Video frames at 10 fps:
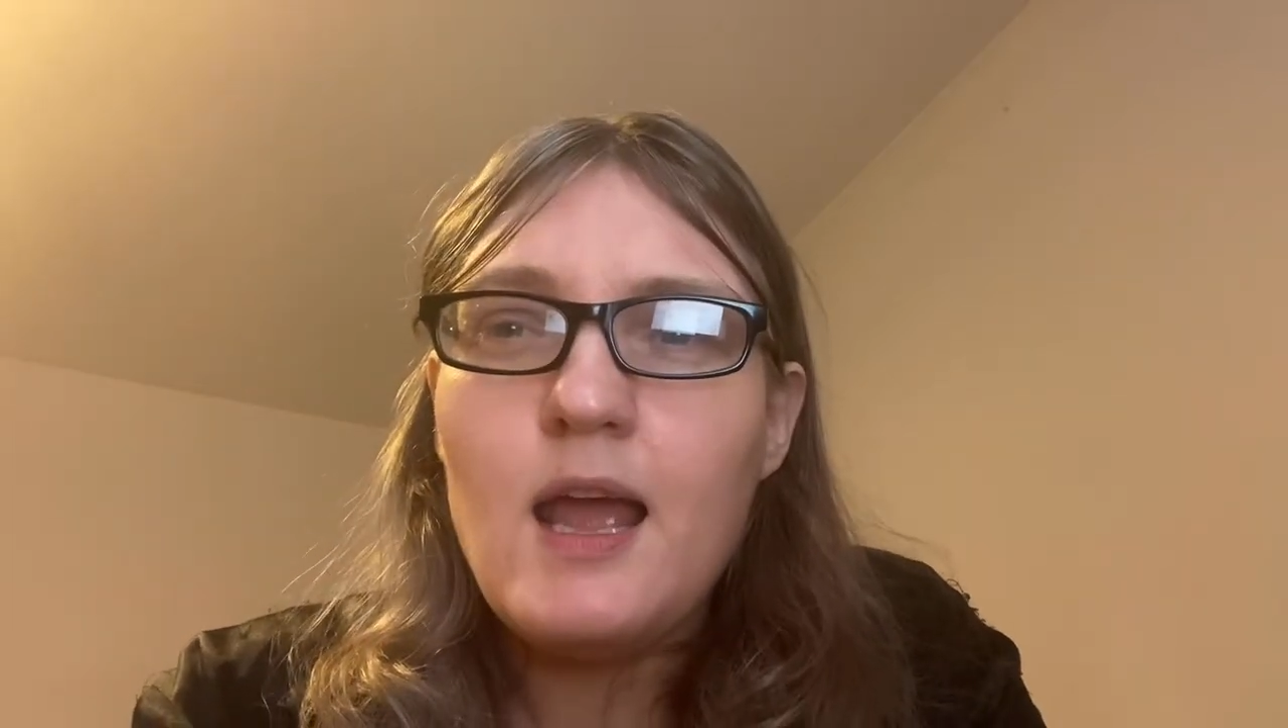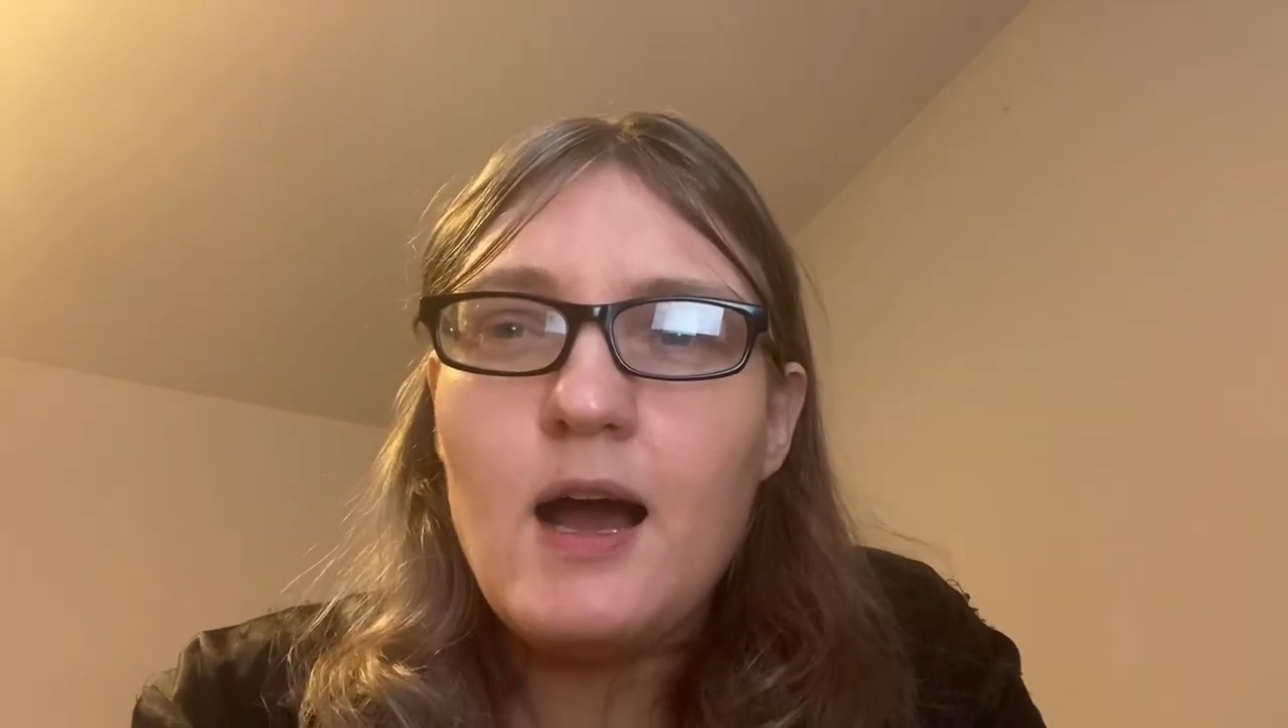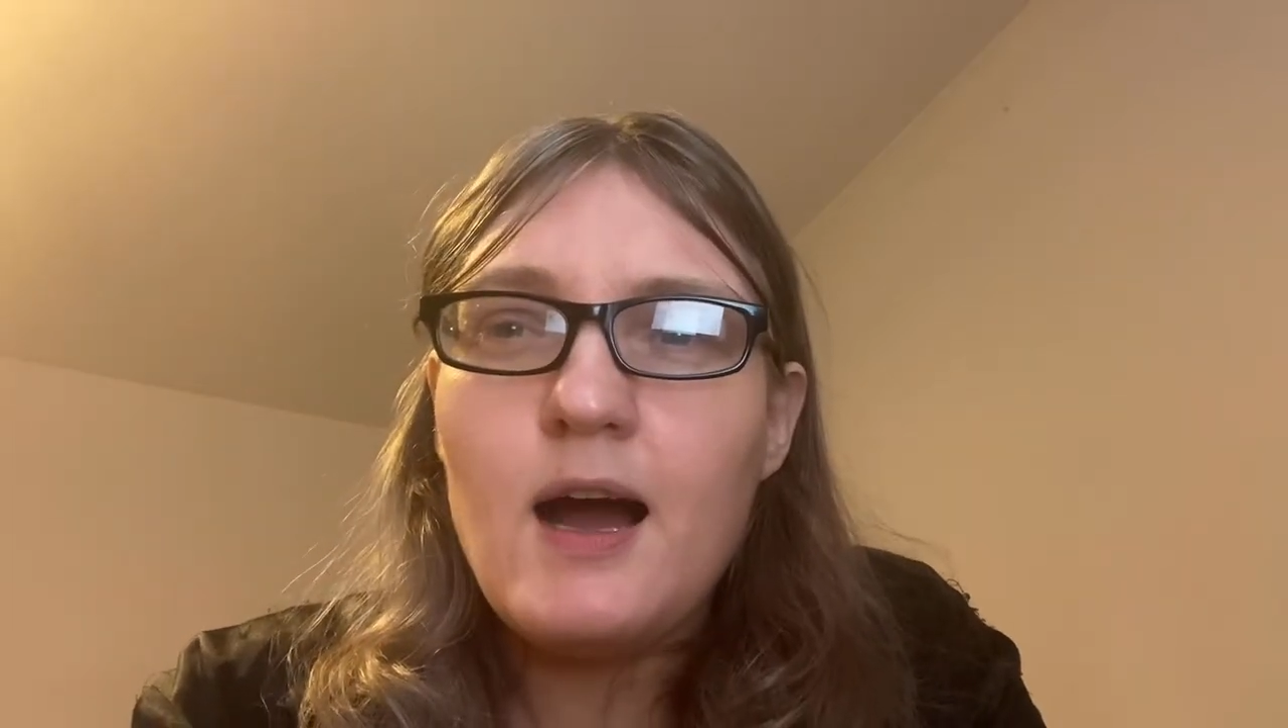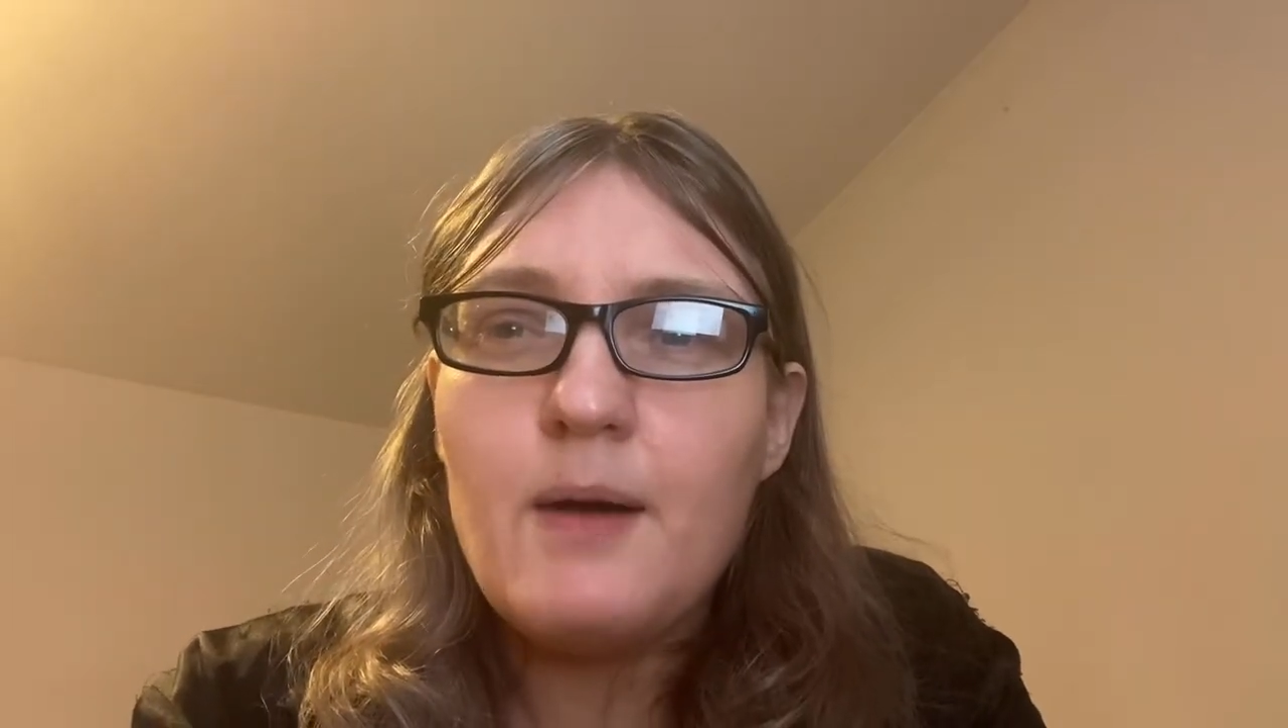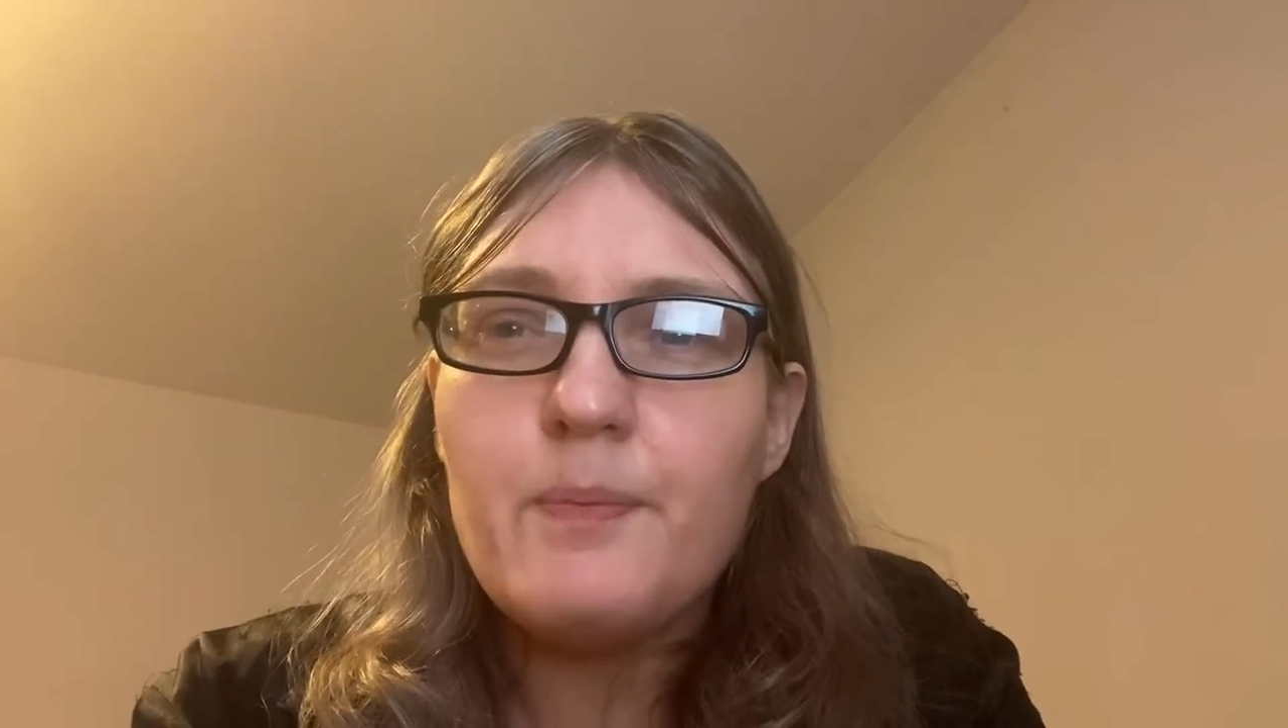
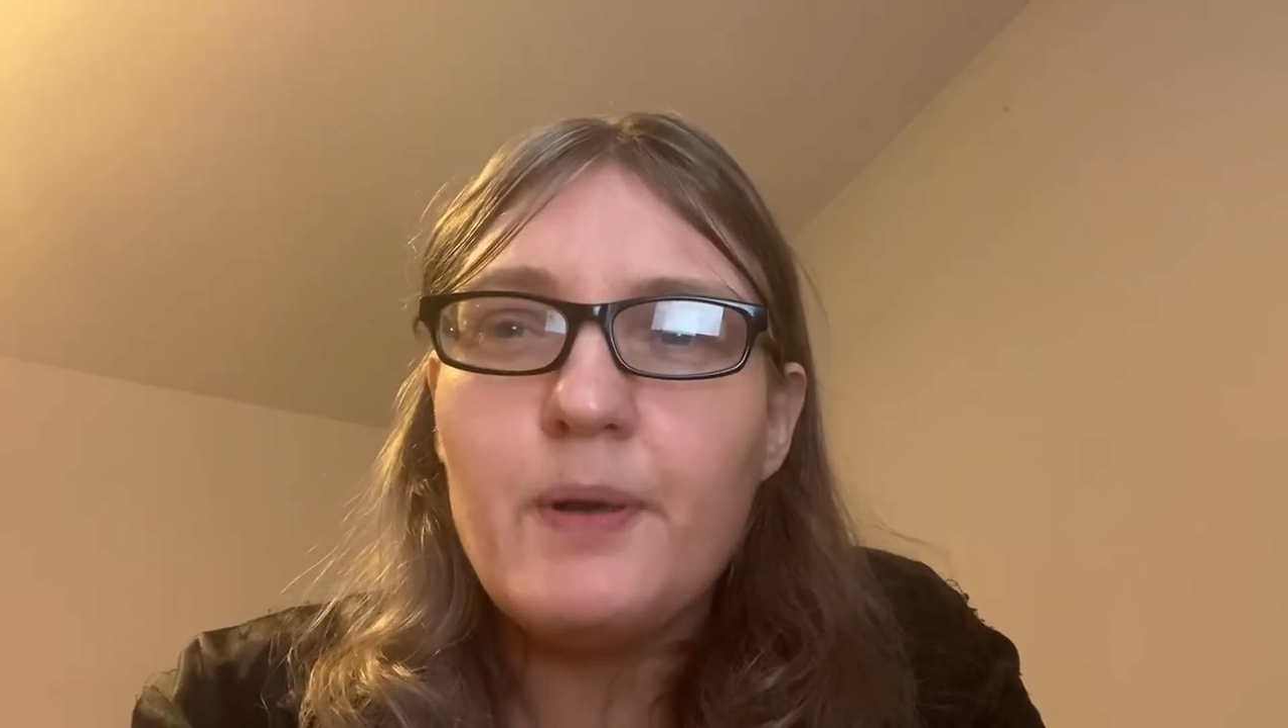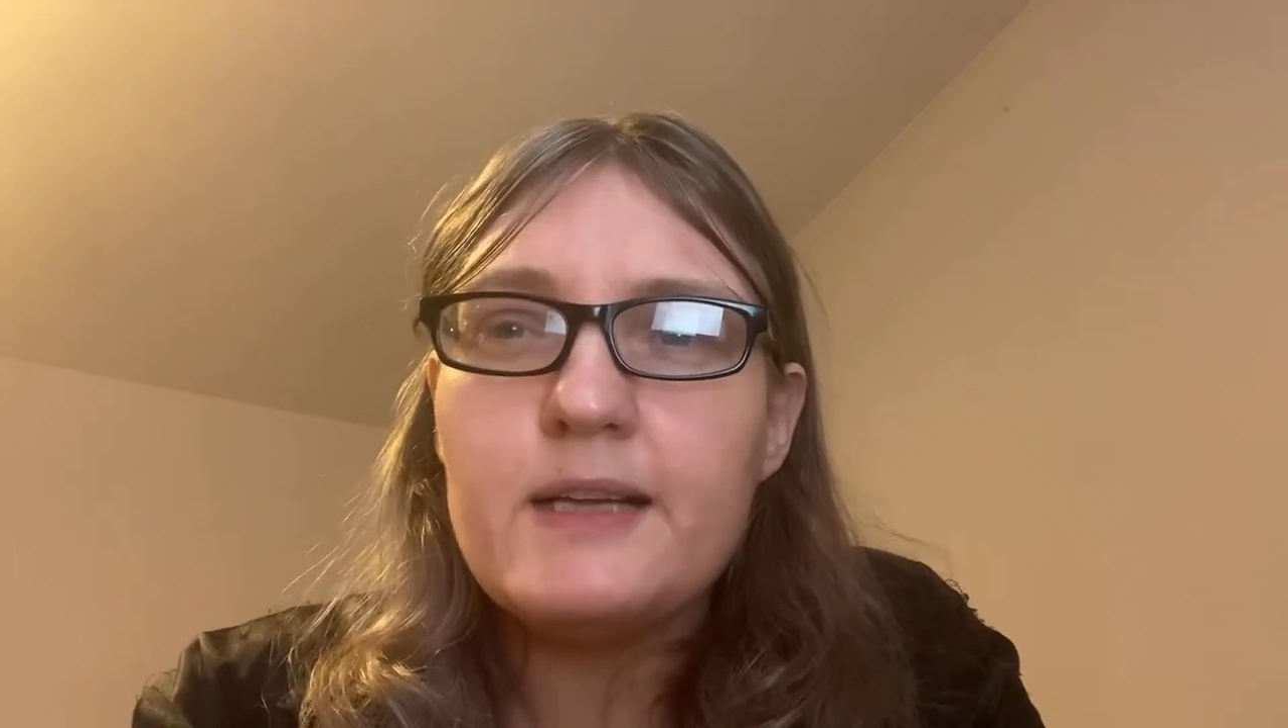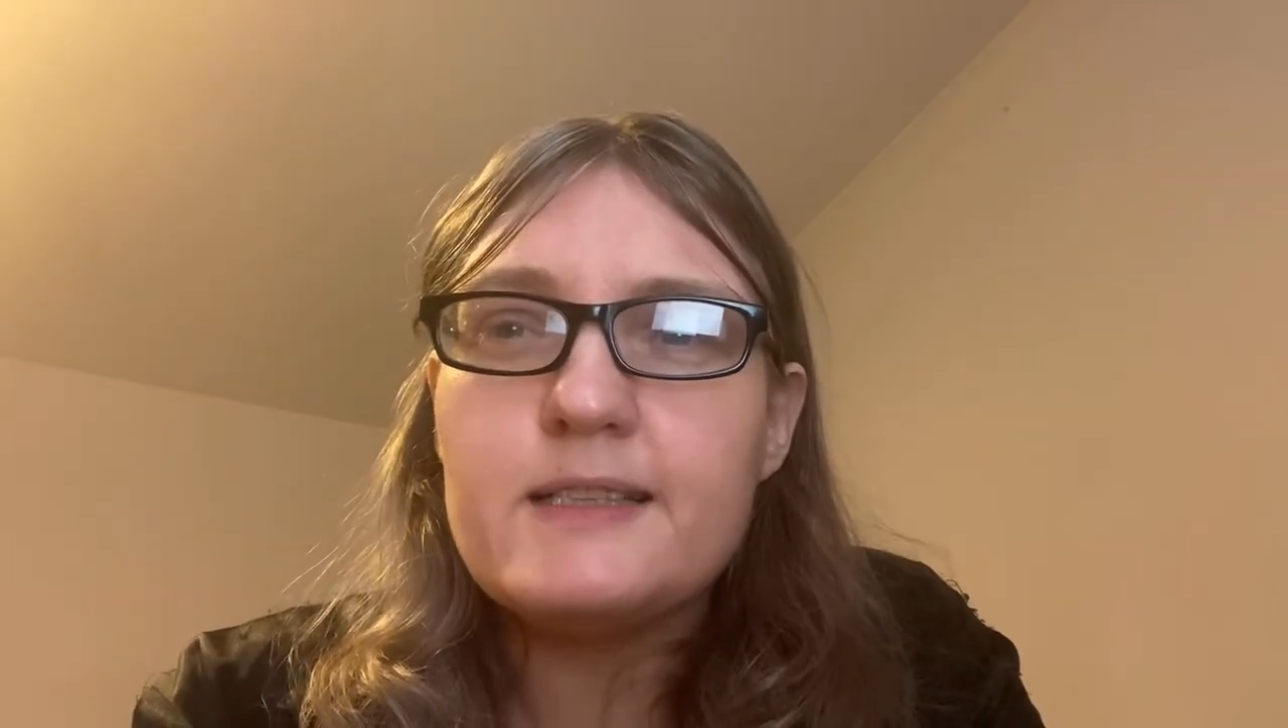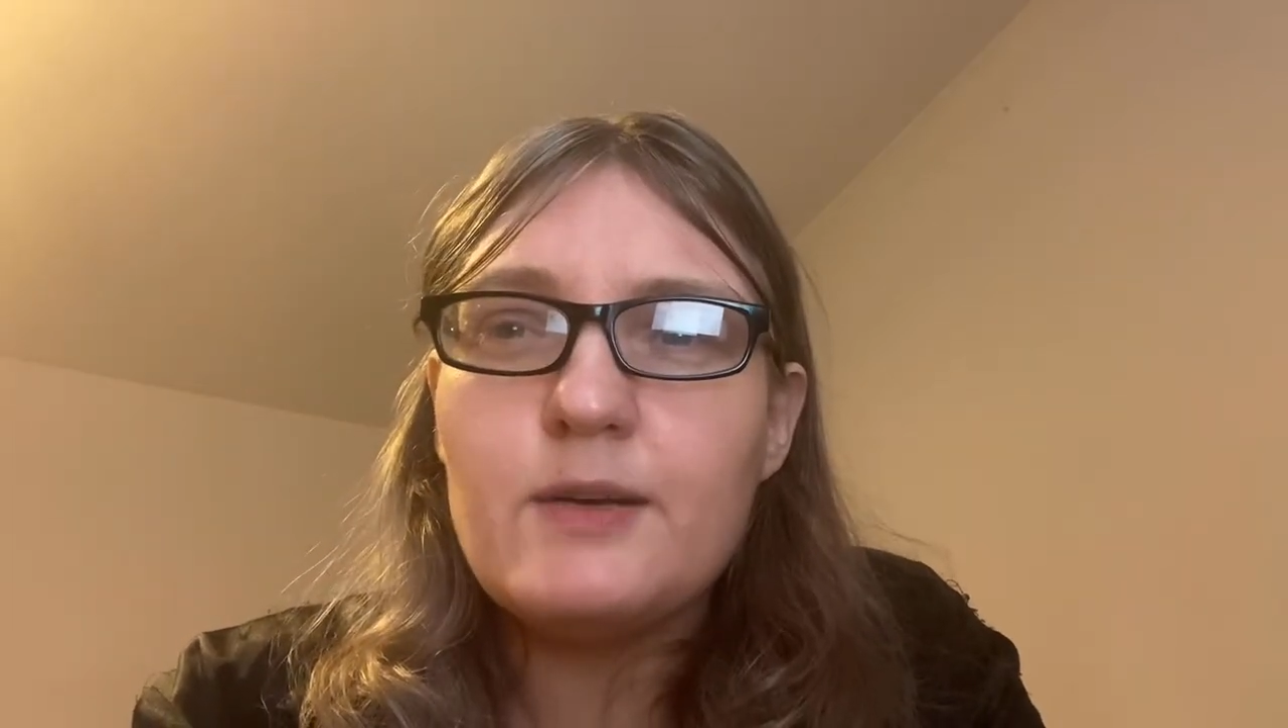uh, but